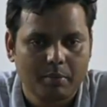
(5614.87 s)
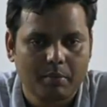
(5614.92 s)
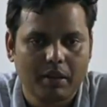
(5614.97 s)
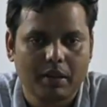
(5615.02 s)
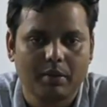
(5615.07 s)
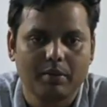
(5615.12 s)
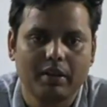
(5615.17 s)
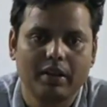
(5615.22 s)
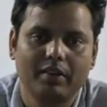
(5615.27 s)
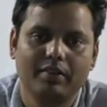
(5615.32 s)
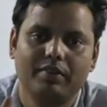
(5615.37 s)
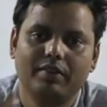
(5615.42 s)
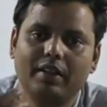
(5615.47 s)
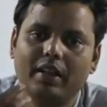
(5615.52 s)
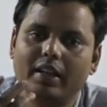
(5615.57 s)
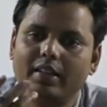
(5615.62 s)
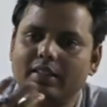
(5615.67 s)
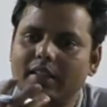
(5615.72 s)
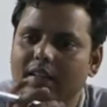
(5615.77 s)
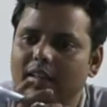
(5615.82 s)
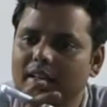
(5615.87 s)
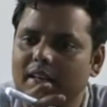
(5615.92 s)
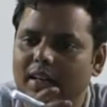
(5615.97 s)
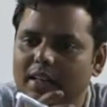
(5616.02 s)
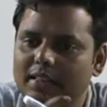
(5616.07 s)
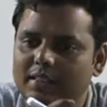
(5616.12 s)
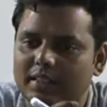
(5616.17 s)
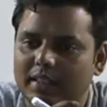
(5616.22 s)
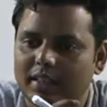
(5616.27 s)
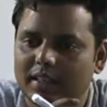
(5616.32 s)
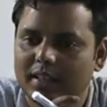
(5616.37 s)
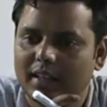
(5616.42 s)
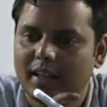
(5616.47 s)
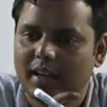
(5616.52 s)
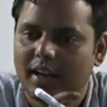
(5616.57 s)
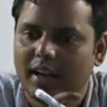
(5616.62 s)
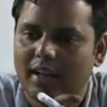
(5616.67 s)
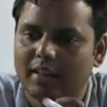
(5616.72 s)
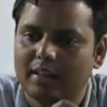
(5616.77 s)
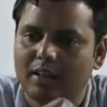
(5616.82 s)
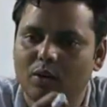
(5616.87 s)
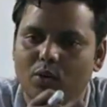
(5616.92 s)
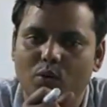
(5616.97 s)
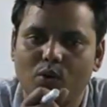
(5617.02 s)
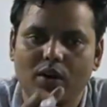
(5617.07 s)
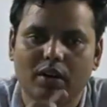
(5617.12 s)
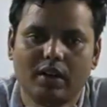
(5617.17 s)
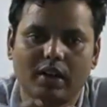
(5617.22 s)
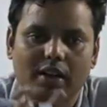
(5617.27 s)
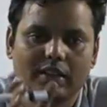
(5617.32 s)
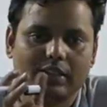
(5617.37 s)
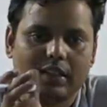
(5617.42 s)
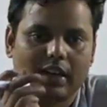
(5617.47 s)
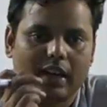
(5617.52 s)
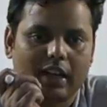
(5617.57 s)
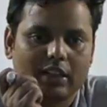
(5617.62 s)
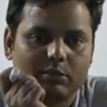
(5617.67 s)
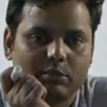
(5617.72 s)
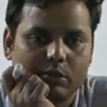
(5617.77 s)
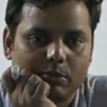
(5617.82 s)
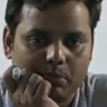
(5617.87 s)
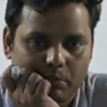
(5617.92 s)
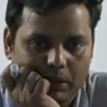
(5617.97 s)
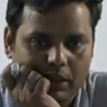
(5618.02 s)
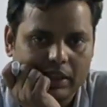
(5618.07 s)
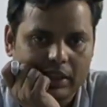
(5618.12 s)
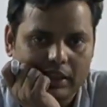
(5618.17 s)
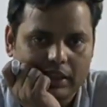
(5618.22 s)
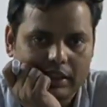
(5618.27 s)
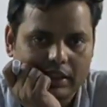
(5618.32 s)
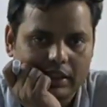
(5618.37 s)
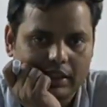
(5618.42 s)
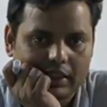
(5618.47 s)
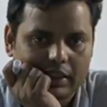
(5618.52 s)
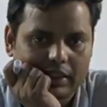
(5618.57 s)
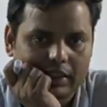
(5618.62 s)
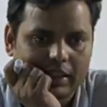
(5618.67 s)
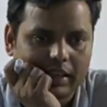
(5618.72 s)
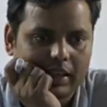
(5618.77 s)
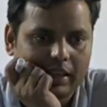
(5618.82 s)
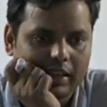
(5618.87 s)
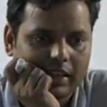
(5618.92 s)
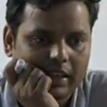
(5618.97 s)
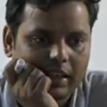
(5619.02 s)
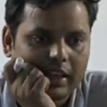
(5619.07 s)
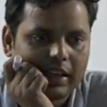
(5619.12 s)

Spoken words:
paya. If there is any culture and the whole culture has been burnt, right,